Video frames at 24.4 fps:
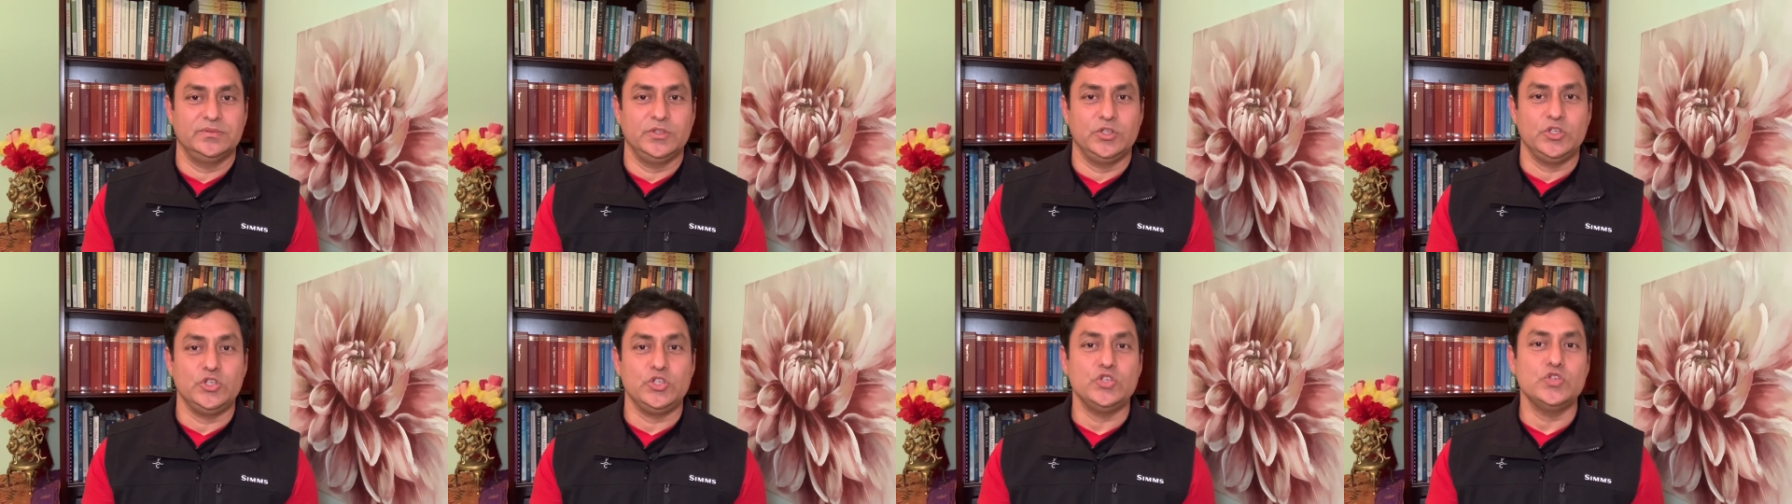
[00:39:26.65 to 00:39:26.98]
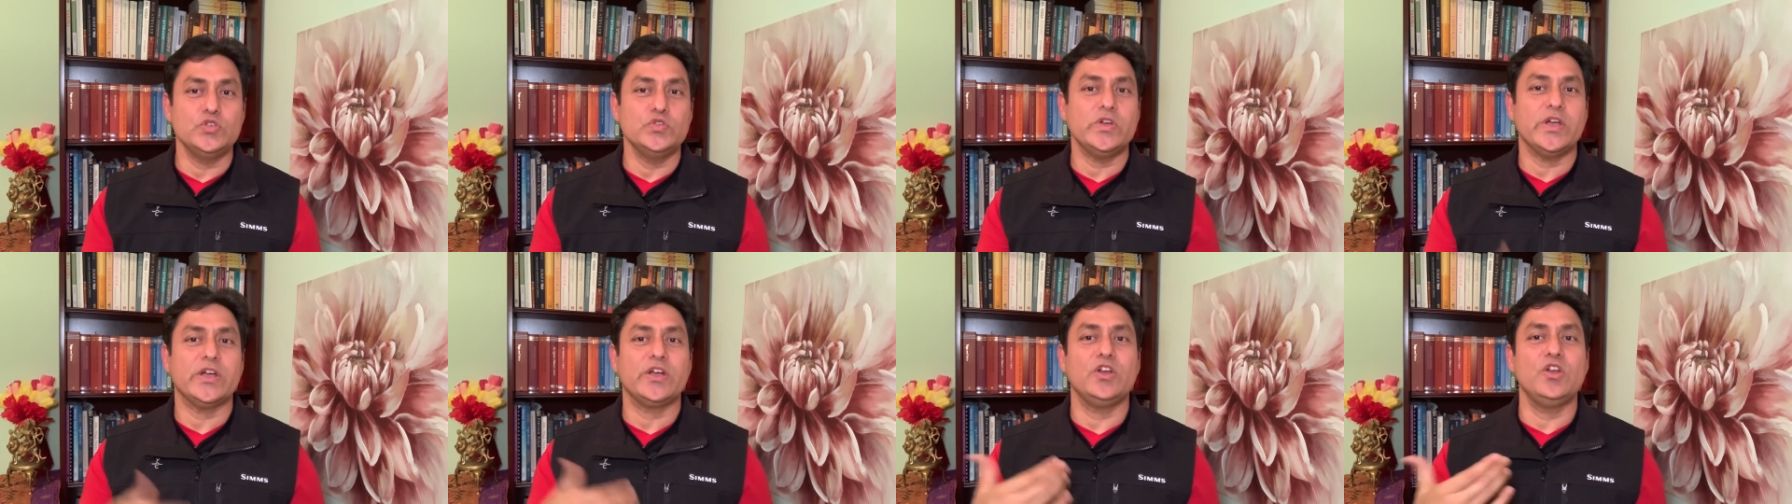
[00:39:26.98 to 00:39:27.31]

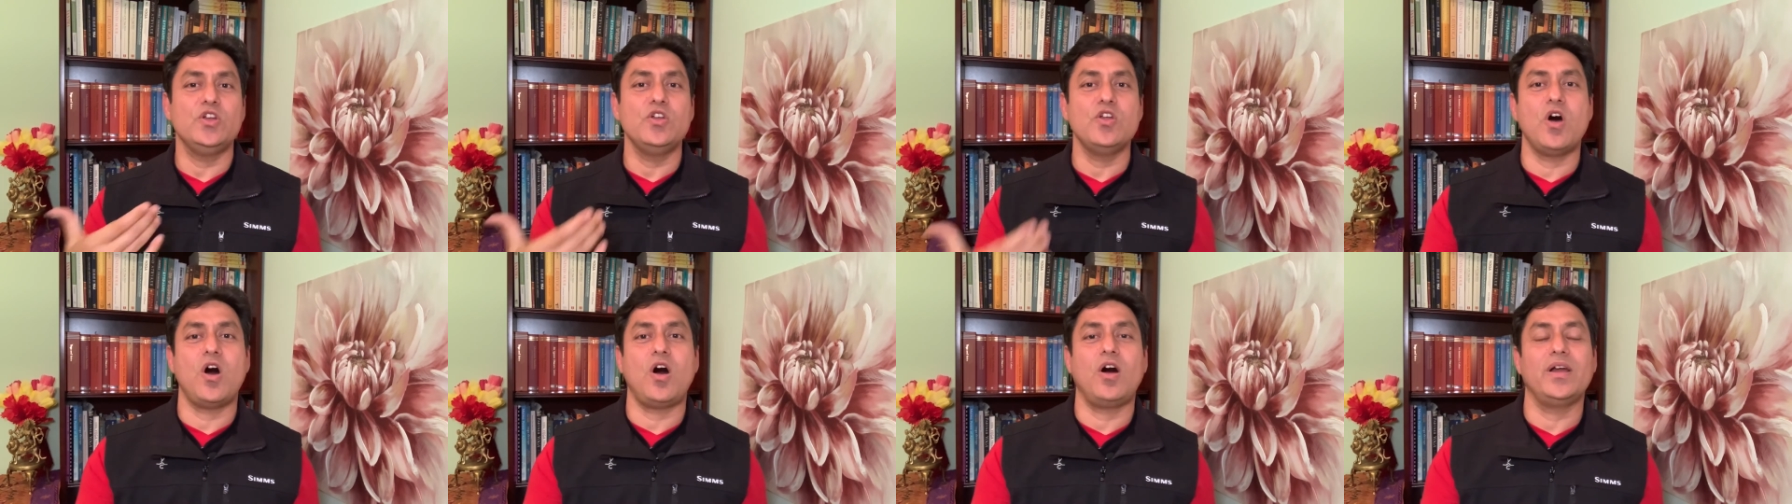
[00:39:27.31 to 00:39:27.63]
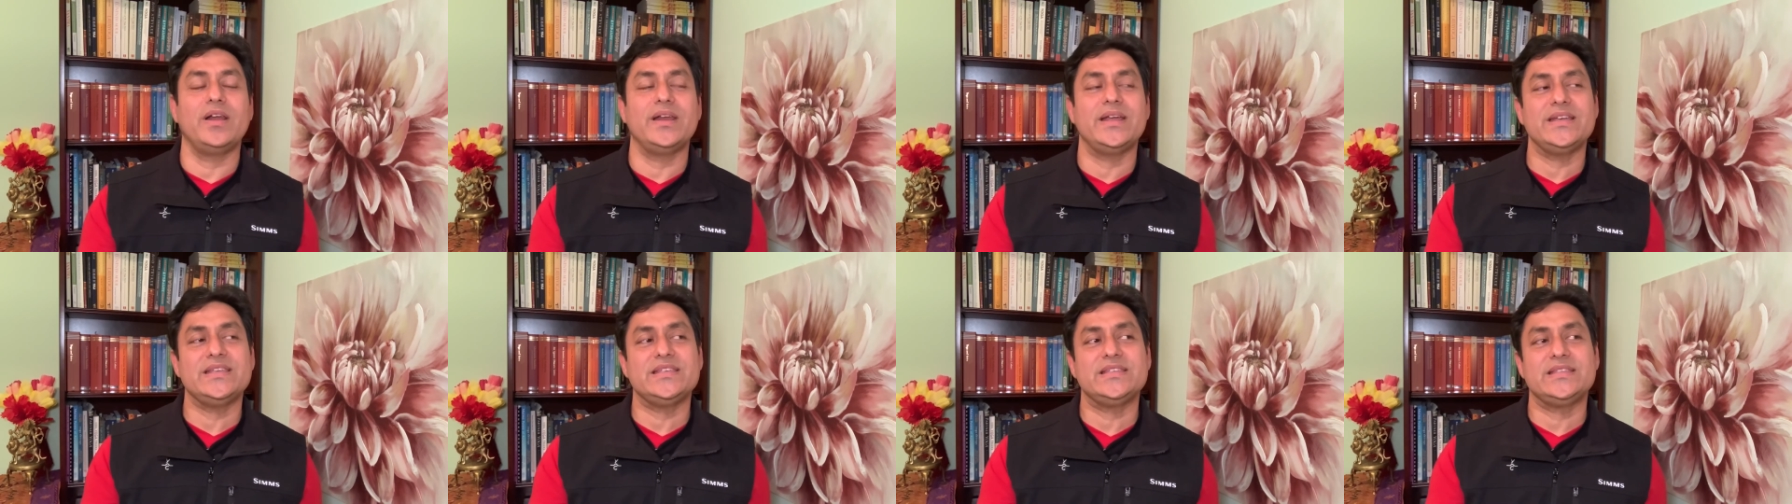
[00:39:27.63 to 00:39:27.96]
you
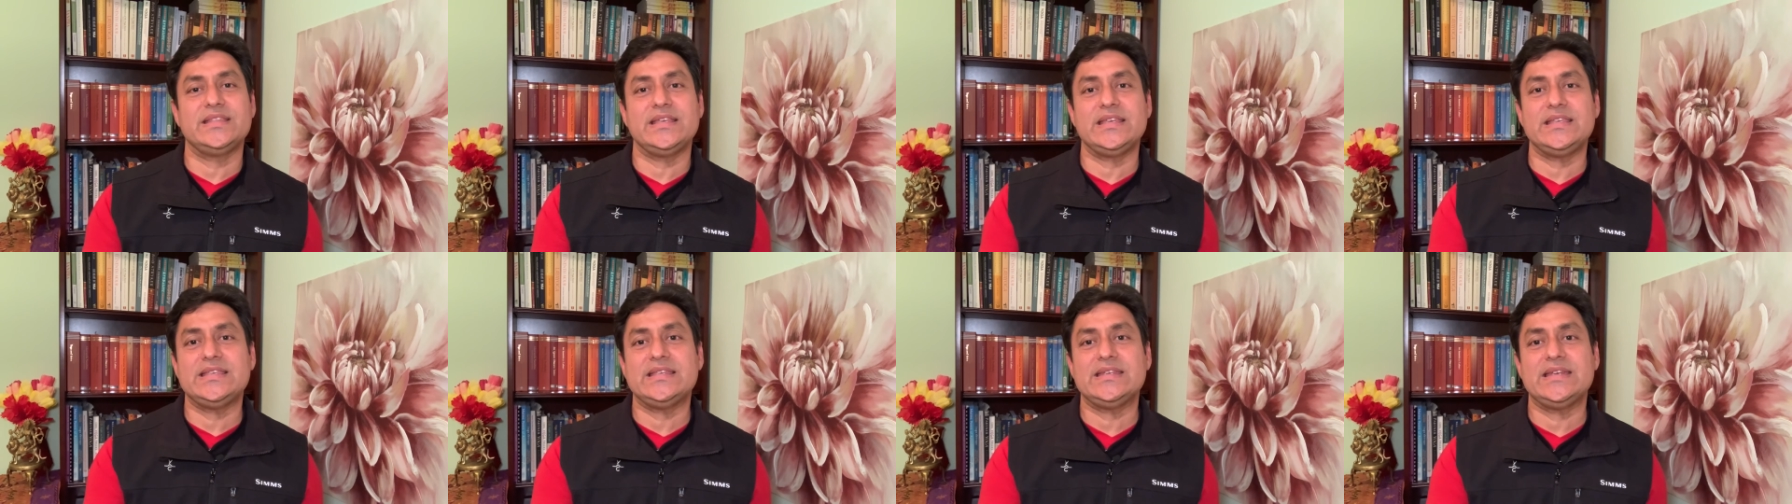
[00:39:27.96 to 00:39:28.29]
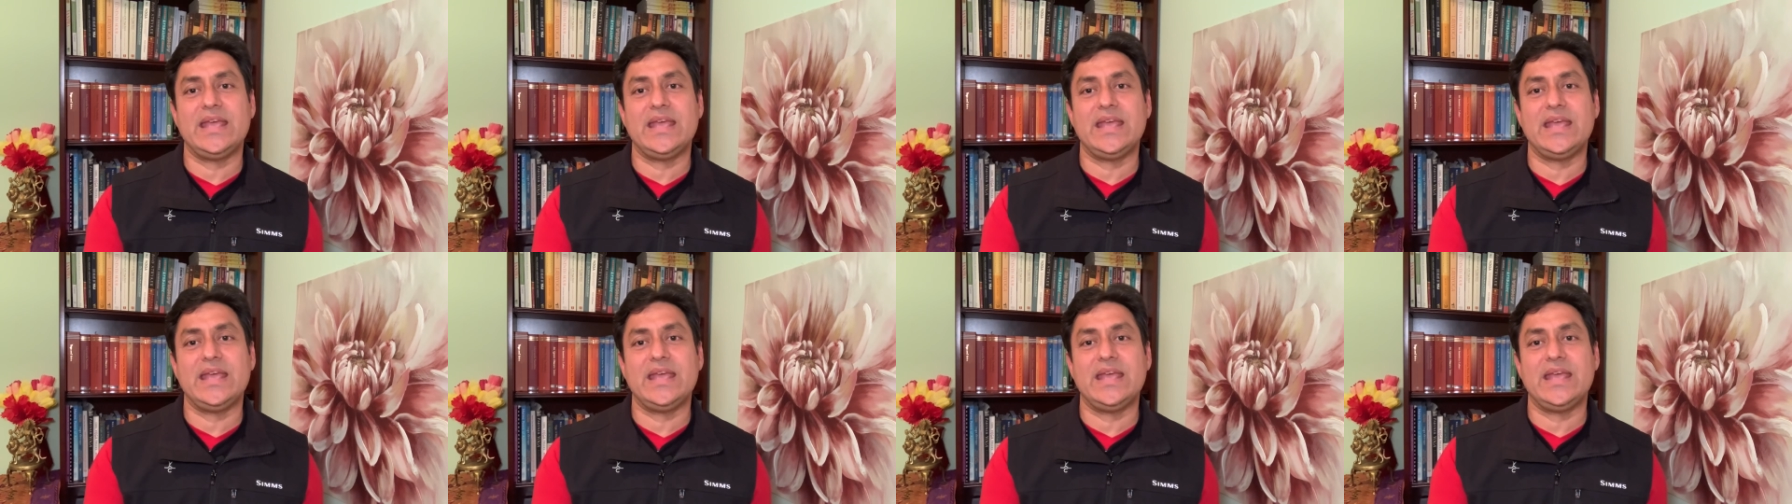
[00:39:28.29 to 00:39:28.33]
acknowledge these